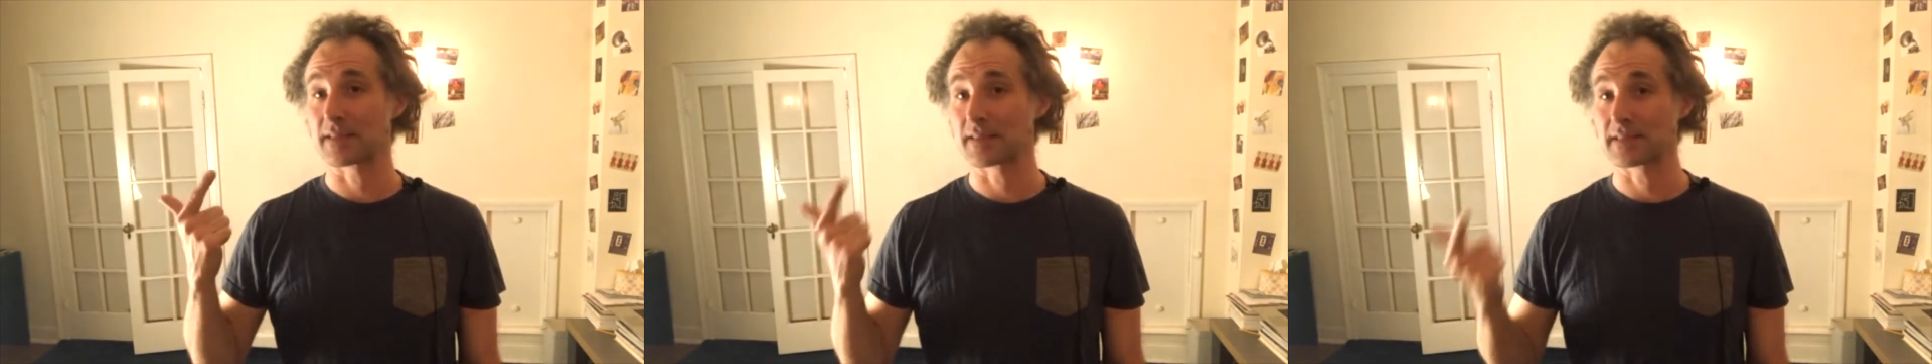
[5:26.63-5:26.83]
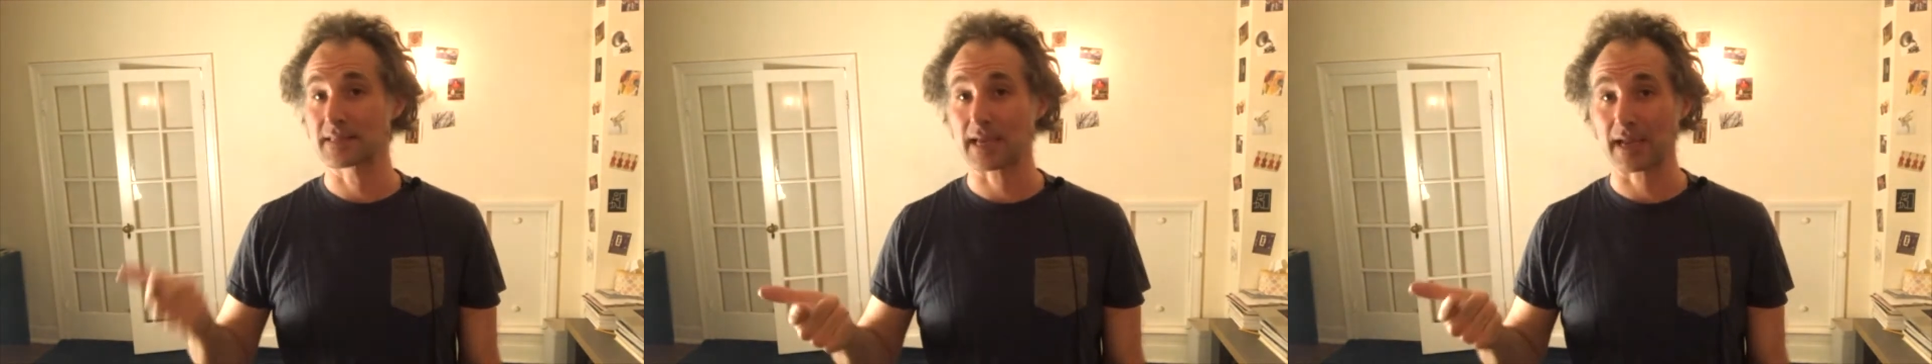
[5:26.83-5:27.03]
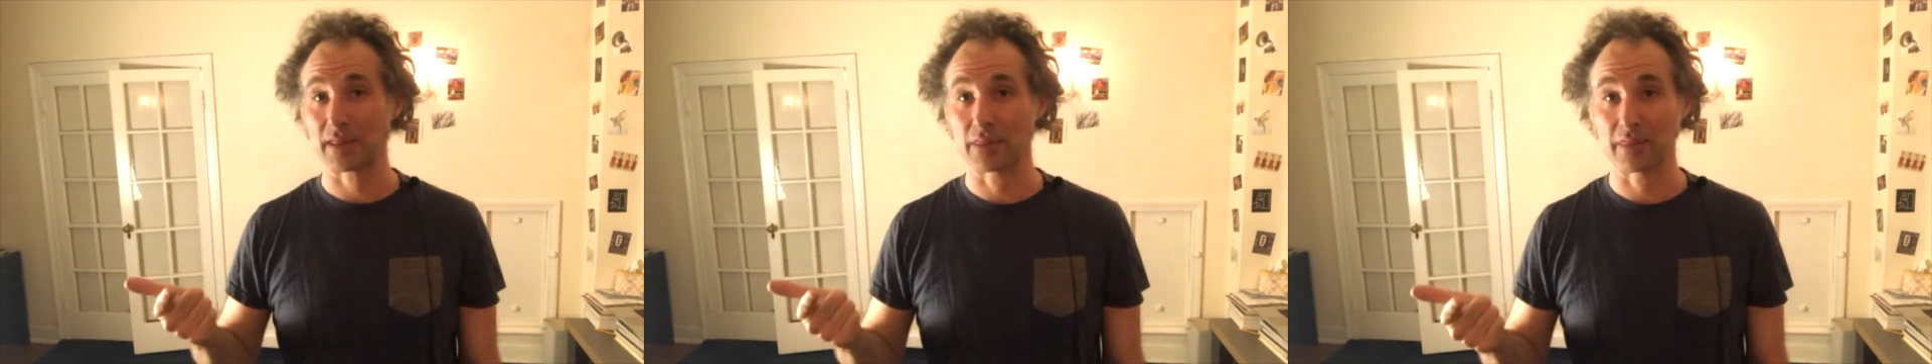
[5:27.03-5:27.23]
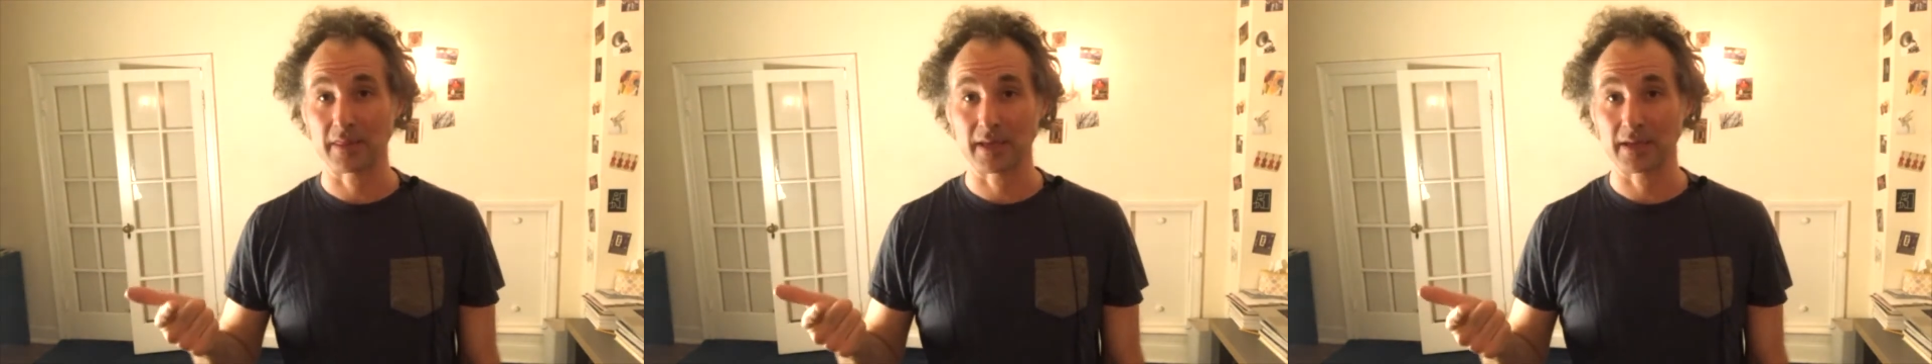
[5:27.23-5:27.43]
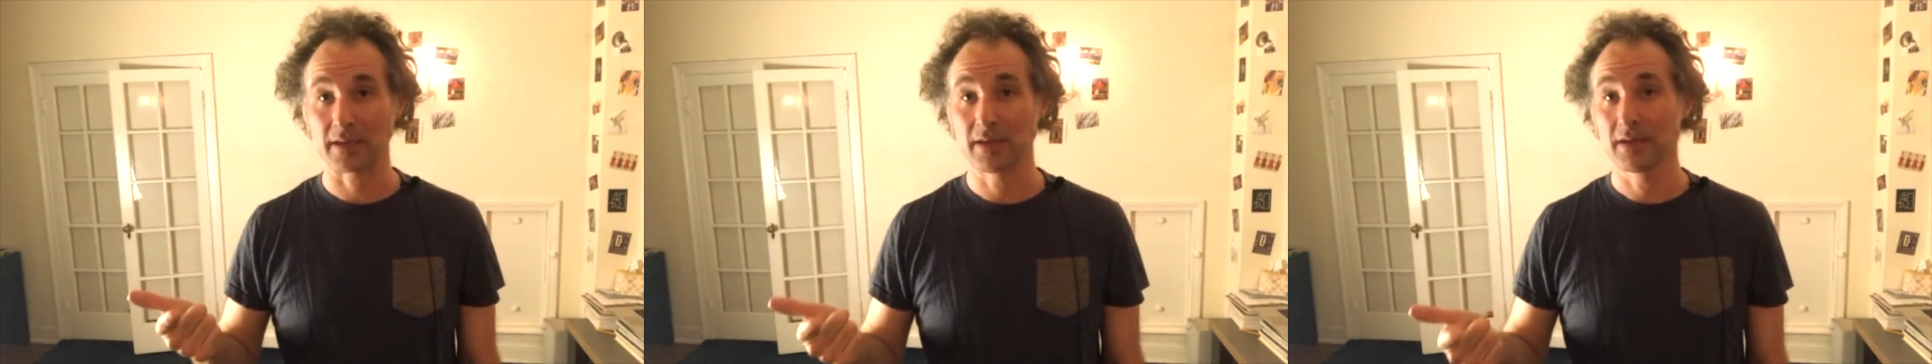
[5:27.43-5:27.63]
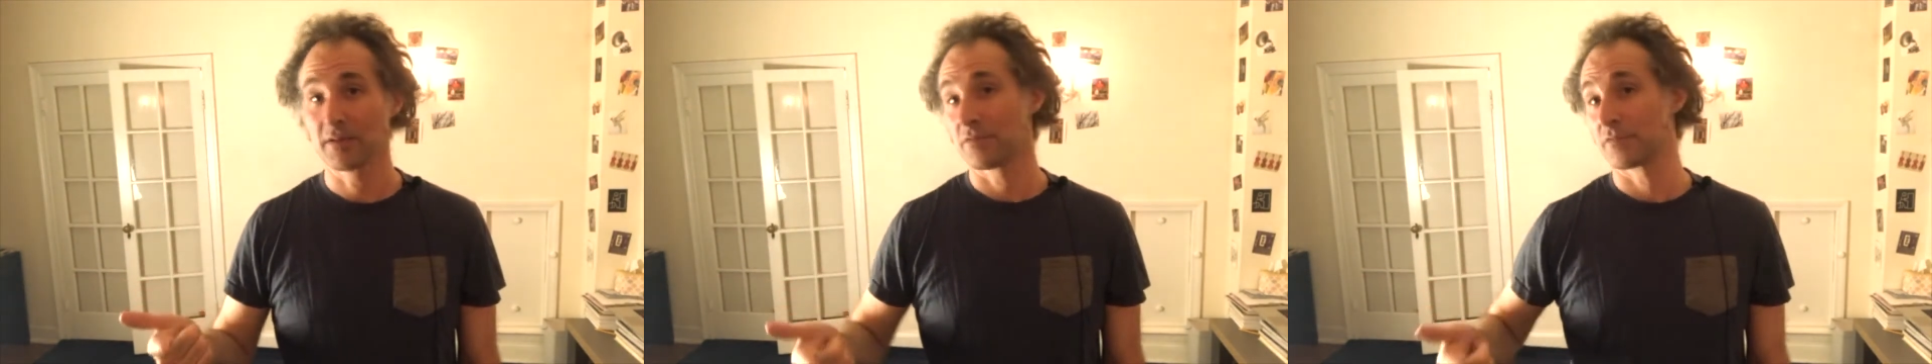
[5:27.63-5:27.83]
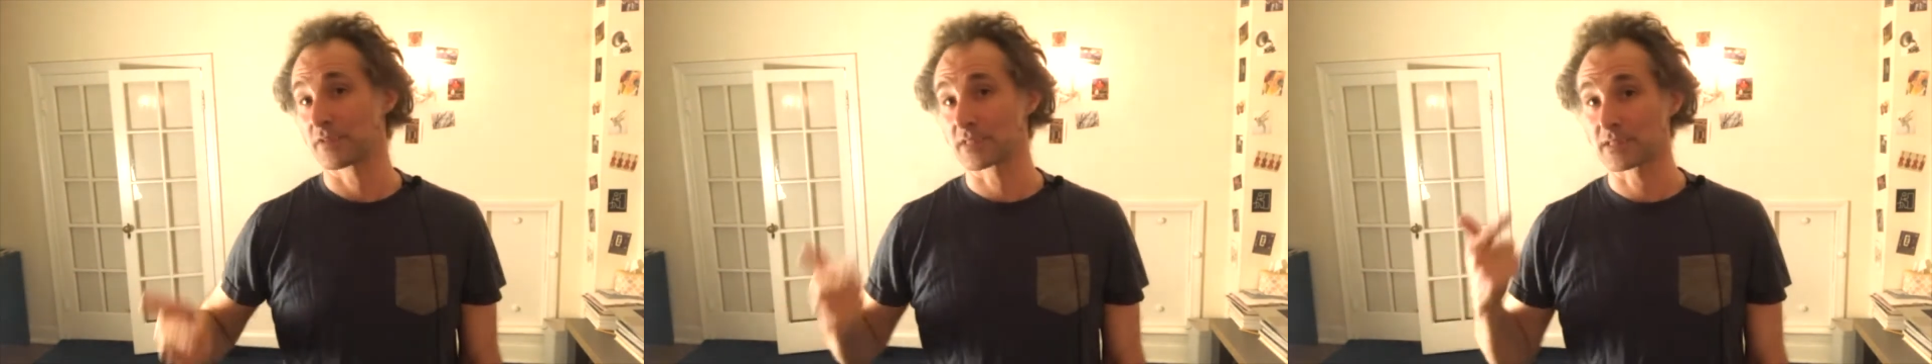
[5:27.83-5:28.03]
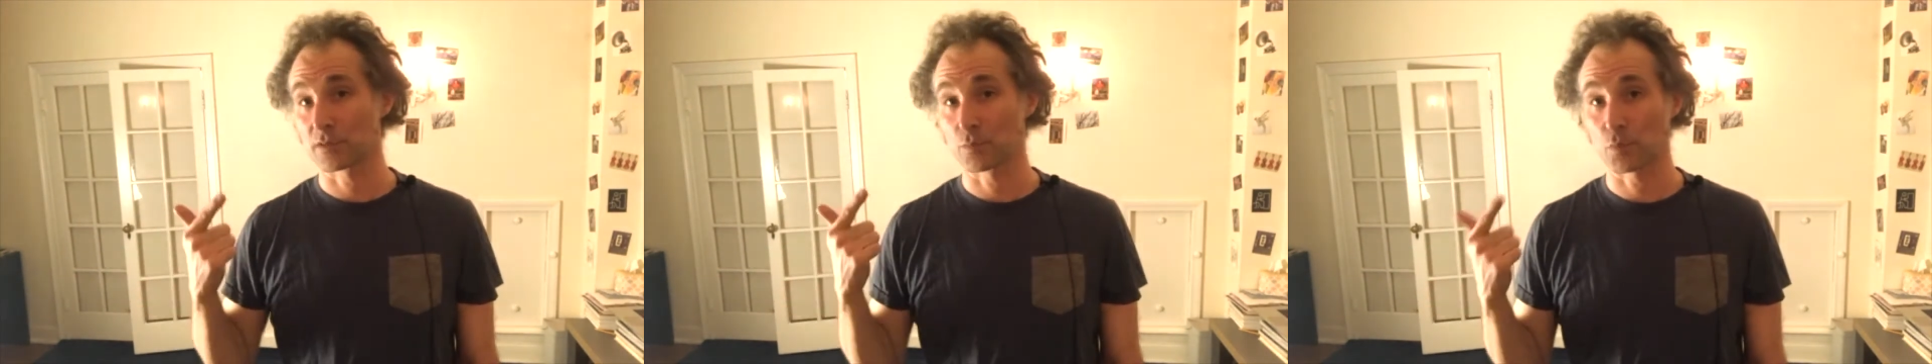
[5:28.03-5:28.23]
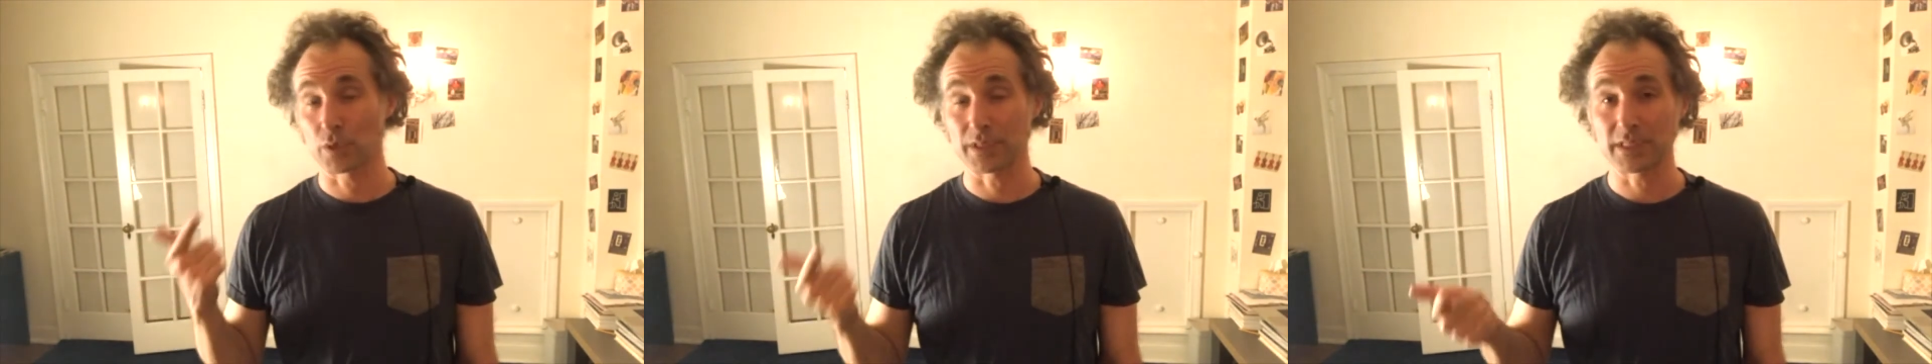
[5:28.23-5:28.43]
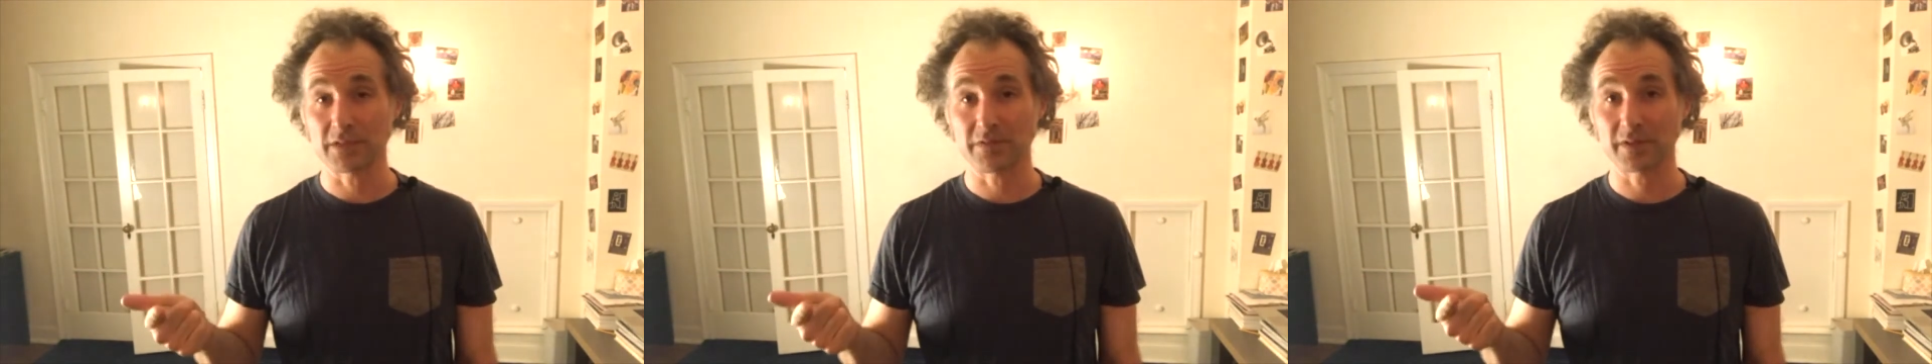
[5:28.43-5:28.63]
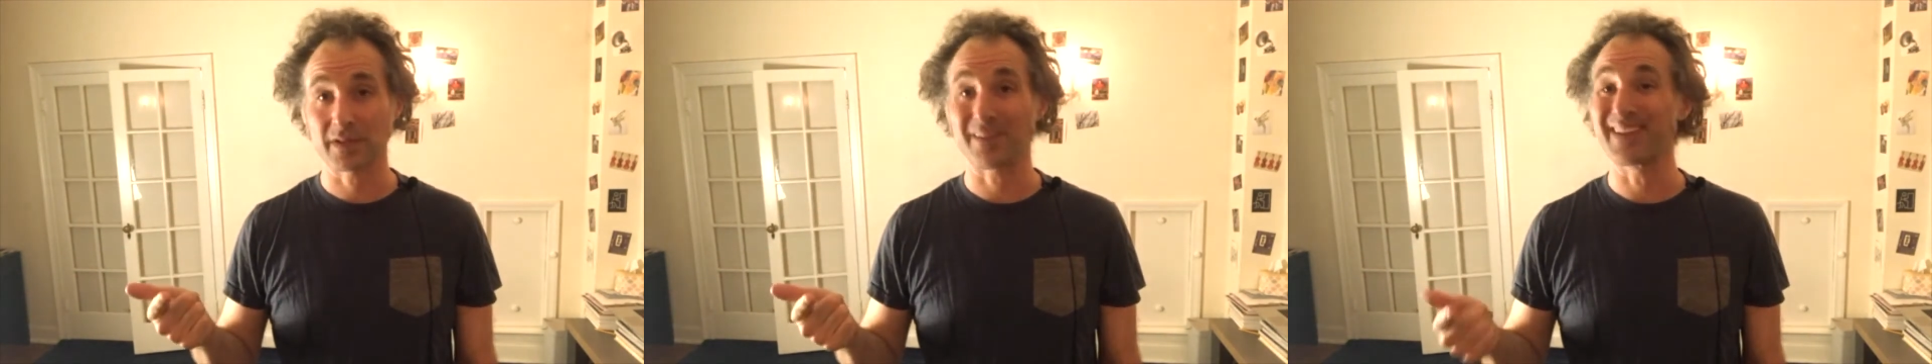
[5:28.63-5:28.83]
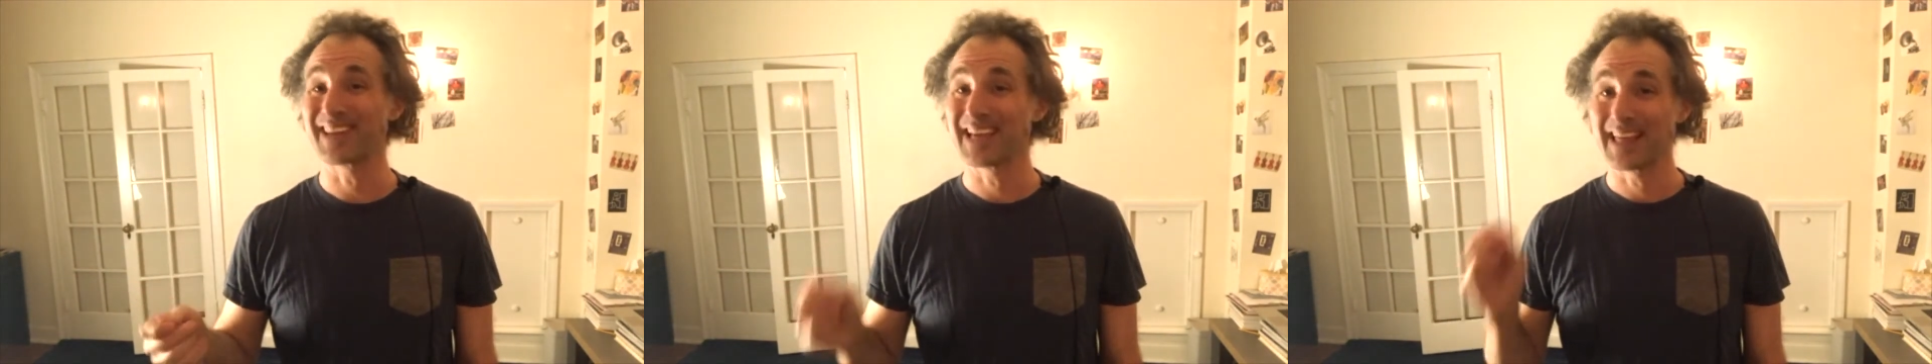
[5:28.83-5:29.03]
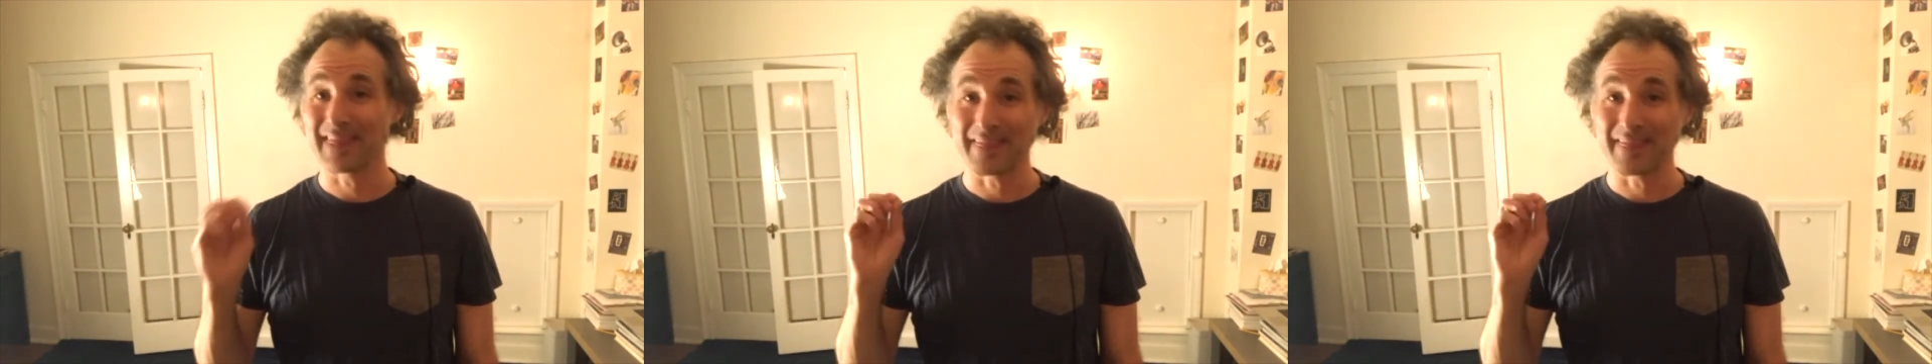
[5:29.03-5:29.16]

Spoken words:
and the second thing feels a little more difficult,